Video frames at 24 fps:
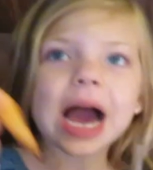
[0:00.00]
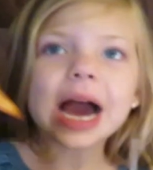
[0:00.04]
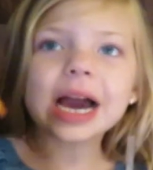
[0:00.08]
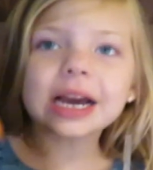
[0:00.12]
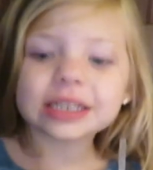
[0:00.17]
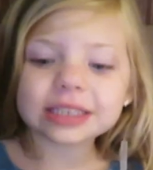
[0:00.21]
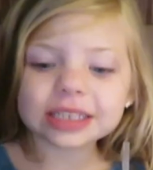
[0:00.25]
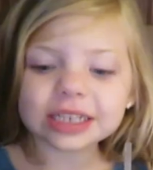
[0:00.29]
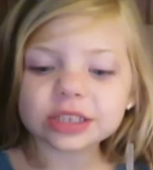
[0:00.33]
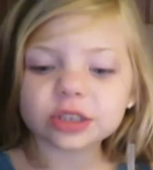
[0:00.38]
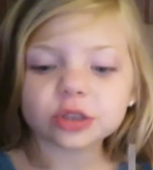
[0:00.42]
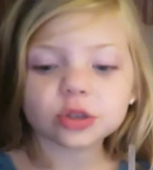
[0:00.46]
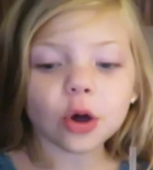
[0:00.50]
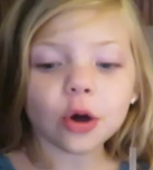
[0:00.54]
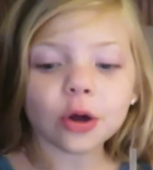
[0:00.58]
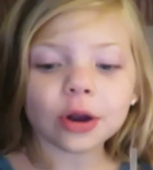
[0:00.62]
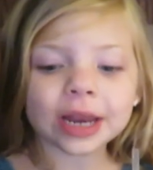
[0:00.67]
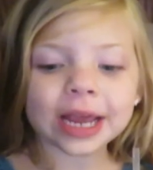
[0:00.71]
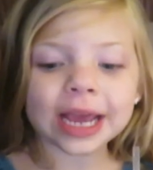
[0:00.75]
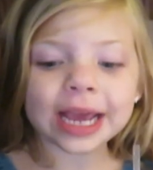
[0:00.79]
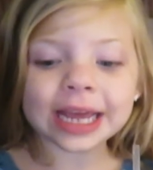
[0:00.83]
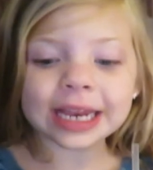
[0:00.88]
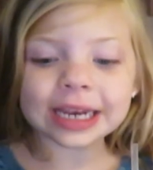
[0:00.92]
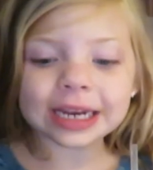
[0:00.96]
I just saw
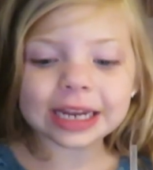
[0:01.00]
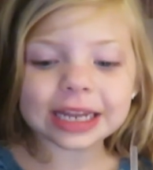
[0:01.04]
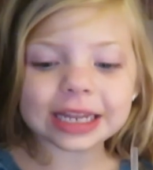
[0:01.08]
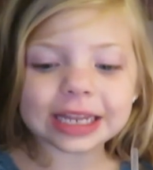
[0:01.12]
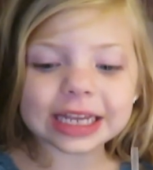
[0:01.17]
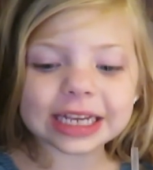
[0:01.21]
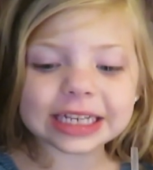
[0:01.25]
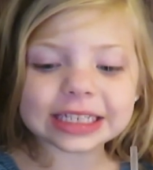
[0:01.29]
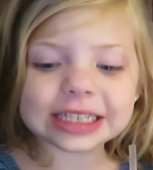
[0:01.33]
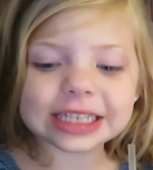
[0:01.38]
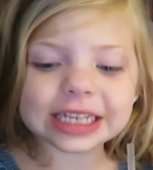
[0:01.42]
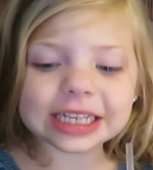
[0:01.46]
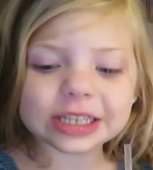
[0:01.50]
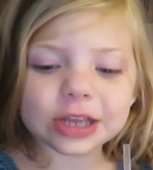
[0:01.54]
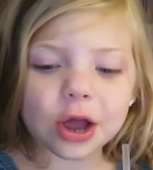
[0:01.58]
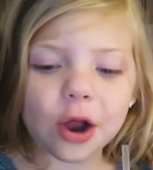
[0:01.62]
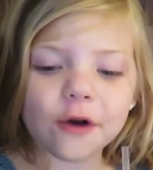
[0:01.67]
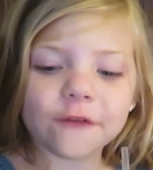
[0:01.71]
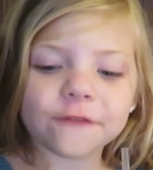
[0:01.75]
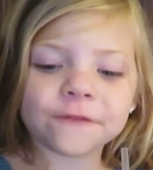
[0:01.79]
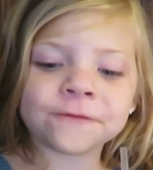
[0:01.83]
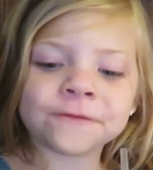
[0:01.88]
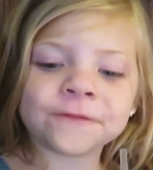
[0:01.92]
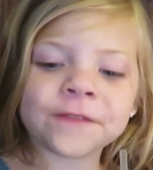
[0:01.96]
Annalise is
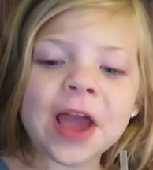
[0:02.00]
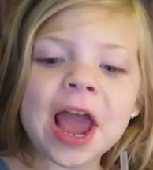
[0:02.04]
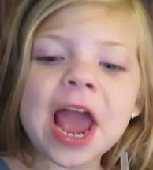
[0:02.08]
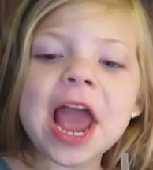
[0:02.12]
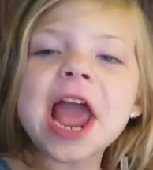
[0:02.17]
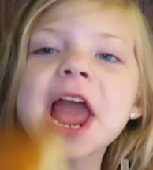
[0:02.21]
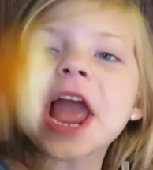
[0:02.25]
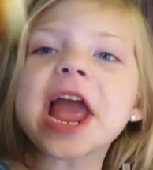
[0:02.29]
our fake.